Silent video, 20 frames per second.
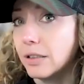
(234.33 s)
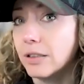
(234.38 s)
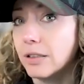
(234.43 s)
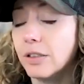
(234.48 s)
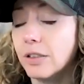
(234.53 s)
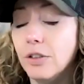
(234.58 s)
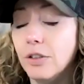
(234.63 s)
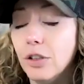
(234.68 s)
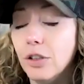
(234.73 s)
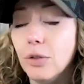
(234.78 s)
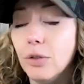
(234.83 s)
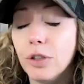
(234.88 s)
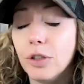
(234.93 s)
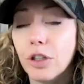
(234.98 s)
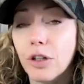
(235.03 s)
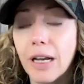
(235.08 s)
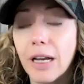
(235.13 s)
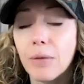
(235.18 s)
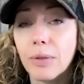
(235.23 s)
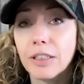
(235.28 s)
knew
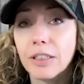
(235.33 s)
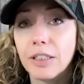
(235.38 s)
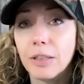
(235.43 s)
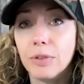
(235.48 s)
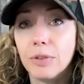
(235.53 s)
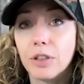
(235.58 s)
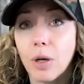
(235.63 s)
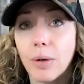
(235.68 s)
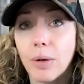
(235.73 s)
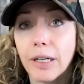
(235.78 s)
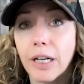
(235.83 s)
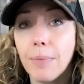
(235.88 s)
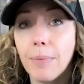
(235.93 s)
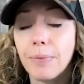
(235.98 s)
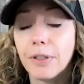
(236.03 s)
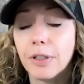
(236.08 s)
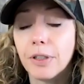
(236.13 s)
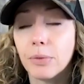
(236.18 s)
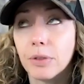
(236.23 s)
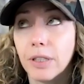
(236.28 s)
your A1C was going up
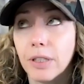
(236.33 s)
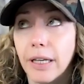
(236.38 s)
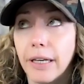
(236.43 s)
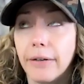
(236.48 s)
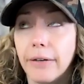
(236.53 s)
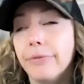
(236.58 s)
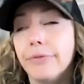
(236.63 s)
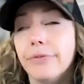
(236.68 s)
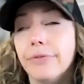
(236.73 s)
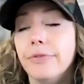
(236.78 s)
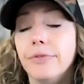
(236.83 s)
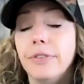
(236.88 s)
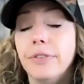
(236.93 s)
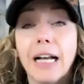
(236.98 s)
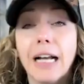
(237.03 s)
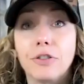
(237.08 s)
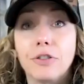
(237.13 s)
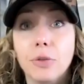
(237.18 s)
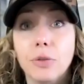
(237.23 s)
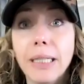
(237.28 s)
and you were like
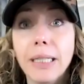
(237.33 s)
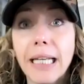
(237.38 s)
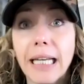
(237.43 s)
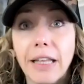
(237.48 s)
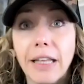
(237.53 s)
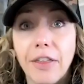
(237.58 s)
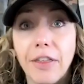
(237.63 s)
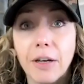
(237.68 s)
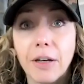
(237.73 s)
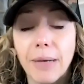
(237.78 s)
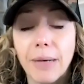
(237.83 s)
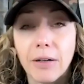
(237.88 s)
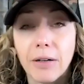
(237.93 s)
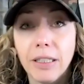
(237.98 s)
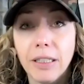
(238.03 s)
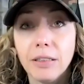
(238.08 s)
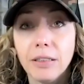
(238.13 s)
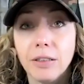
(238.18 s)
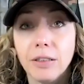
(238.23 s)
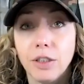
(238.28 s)
not doing anything about
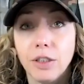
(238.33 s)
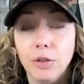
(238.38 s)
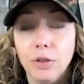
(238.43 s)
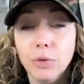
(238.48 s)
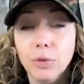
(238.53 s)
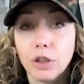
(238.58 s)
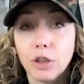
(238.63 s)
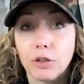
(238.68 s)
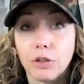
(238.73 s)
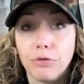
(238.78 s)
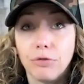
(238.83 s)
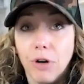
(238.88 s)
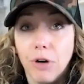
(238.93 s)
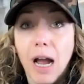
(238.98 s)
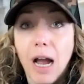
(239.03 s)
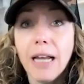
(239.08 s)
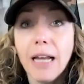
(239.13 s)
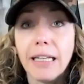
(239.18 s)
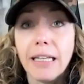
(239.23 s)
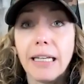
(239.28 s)
it. You were
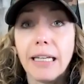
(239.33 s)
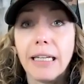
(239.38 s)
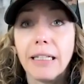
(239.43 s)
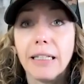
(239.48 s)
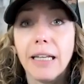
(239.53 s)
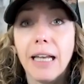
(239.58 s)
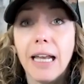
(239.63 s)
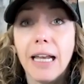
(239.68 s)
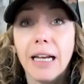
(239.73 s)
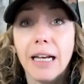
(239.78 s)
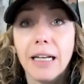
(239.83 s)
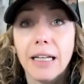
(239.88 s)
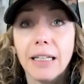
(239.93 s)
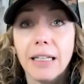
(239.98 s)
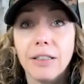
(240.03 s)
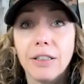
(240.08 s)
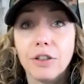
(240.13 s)
trying and